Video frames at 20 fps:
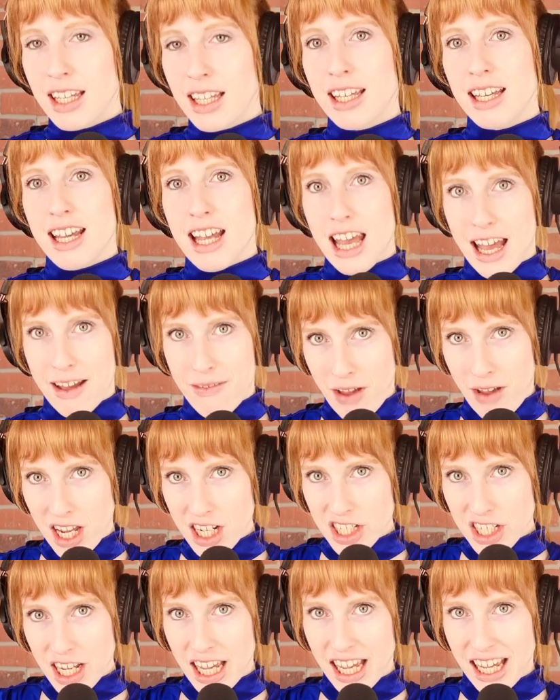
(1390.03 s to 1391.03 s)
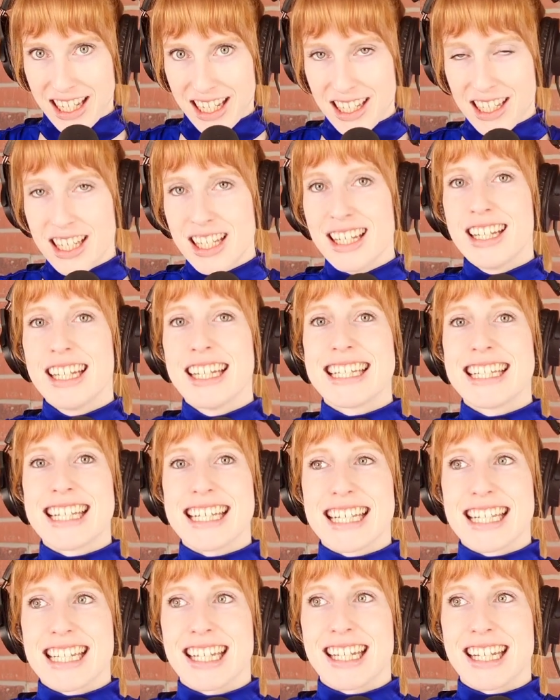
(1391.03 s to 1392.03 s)
FHA does
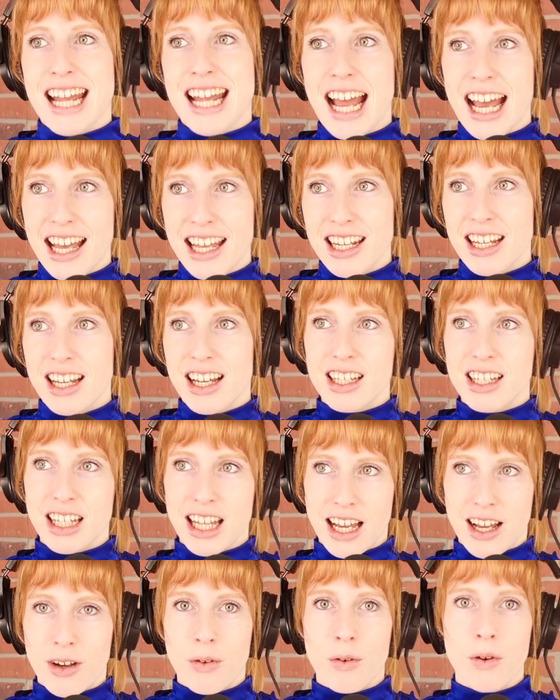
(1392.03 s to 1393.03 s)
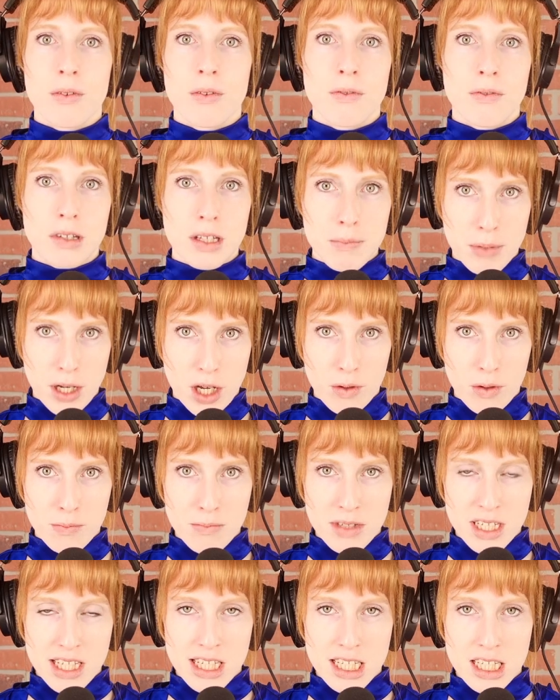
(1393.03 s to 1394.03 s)
not allow flip
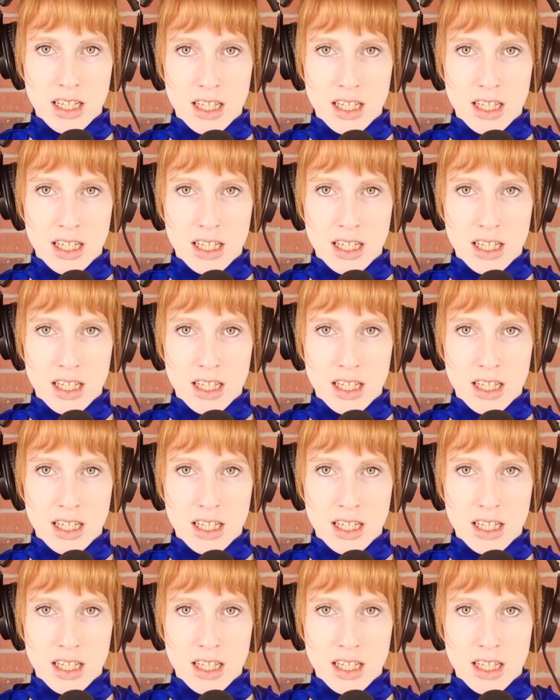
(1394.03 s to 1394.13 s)
homes.